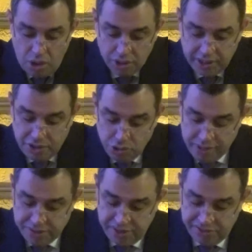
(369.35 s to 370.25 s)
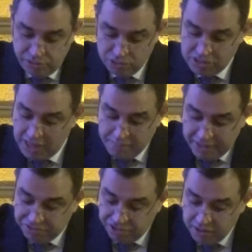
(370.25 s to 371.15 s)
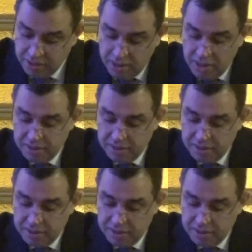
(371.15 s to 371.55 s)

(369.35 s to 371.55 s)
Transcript: On the human resource dimension,